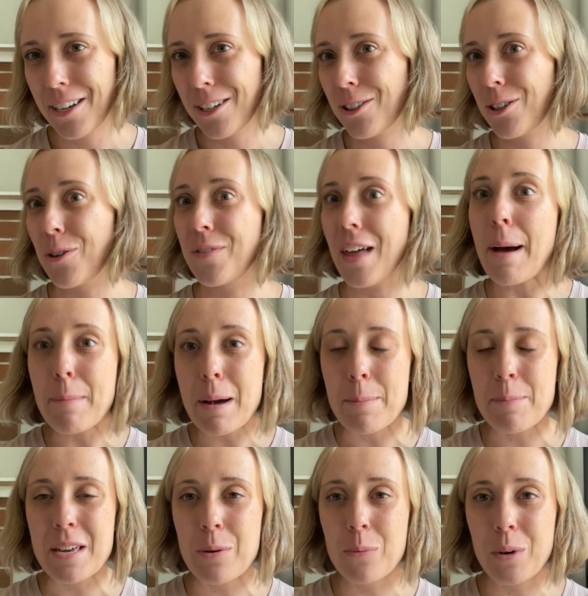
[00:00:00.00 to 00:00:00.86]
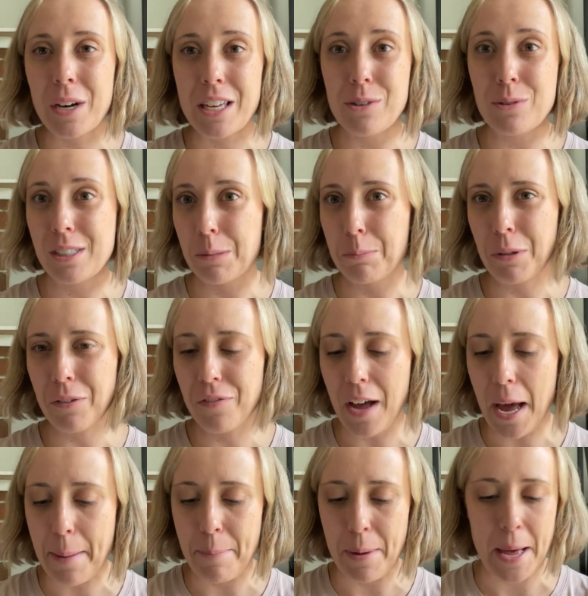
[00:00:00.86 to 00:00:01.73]
So that might be what you
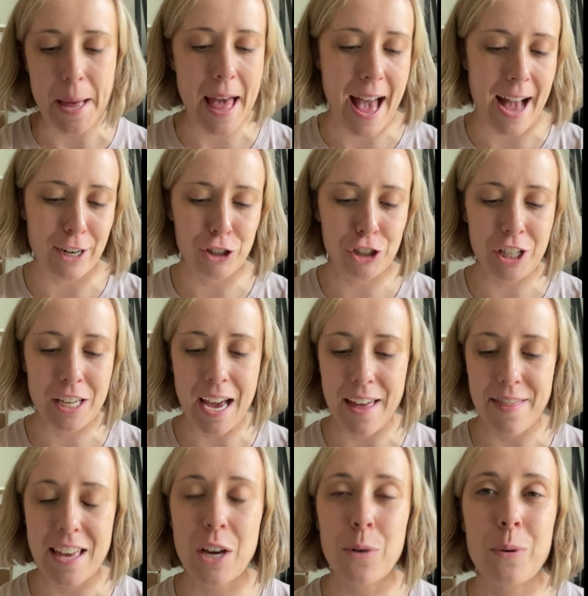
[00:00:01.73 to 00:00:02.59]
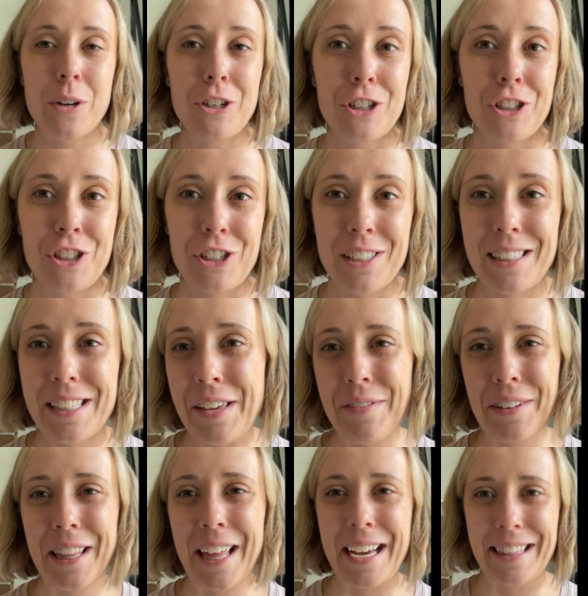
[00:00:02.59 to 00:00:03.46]
simplify, but actually I think we should just
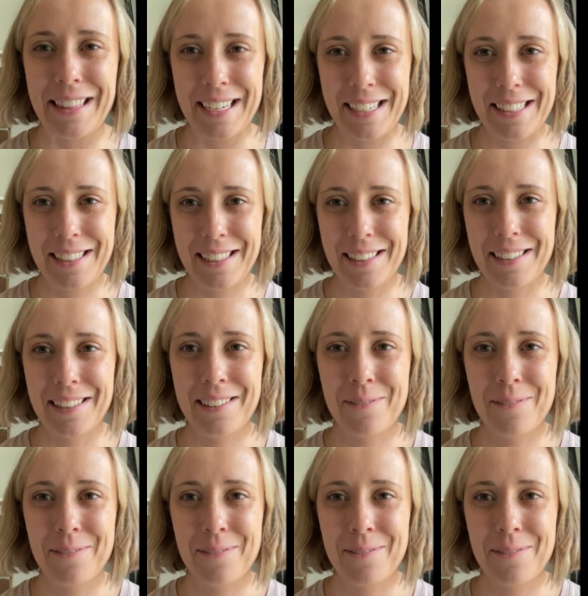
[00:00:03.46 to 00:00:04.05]
leave it like this.